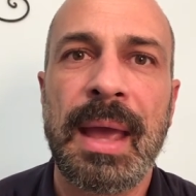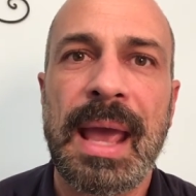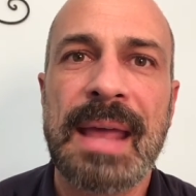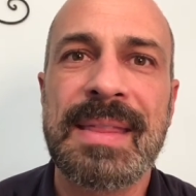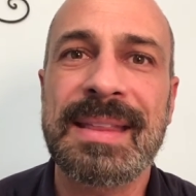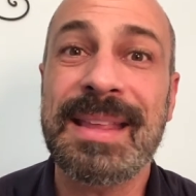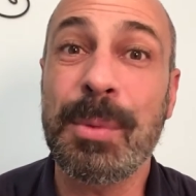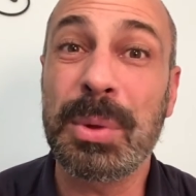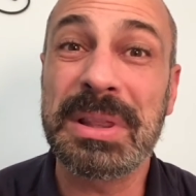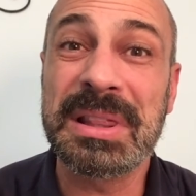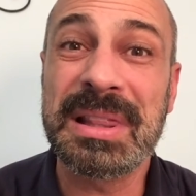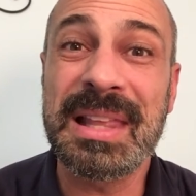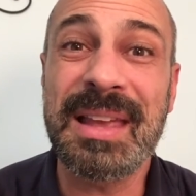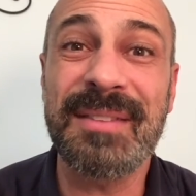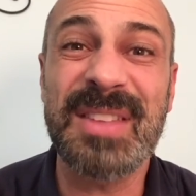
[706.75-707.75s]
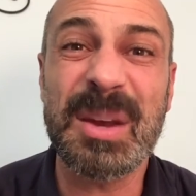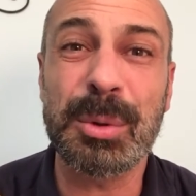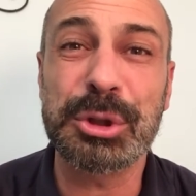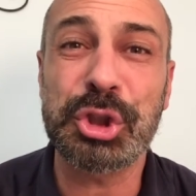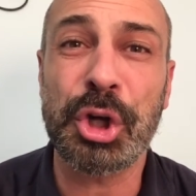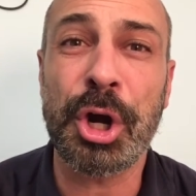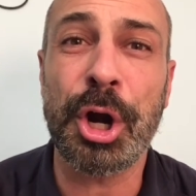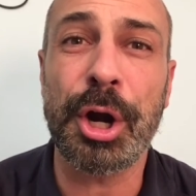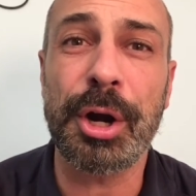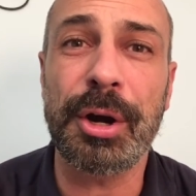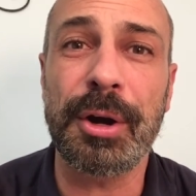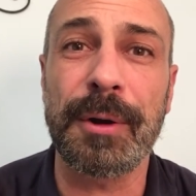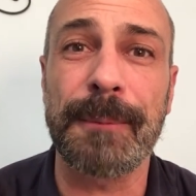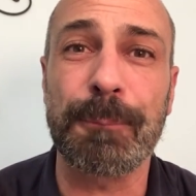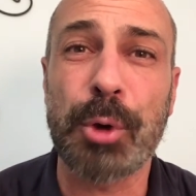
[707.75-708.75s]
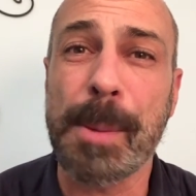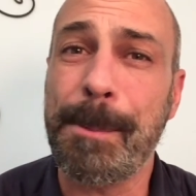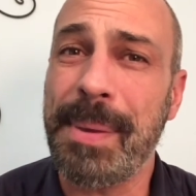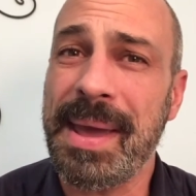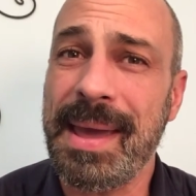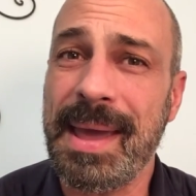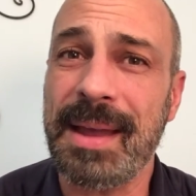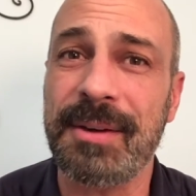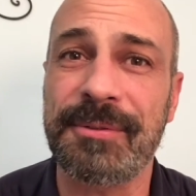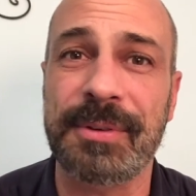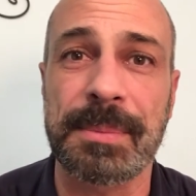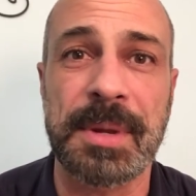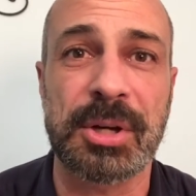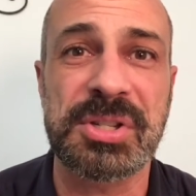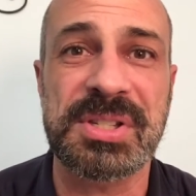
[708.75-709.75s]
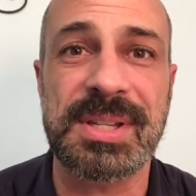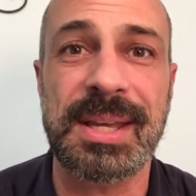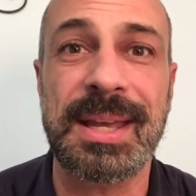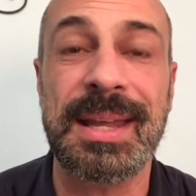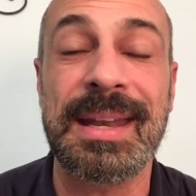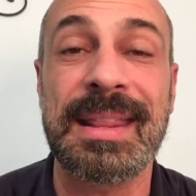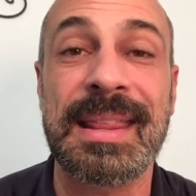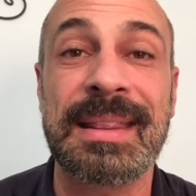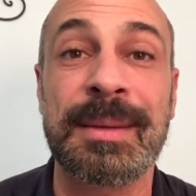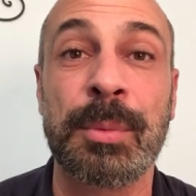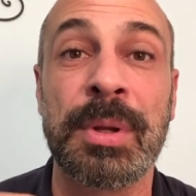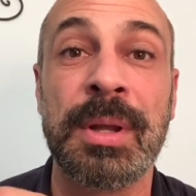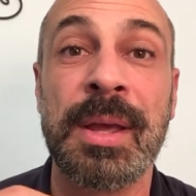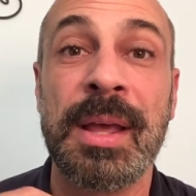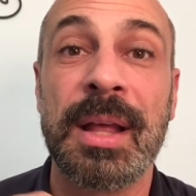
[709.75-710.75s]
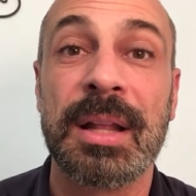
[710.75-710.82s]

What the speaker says: and that they would live, they would turn, repent from their sin, and that they would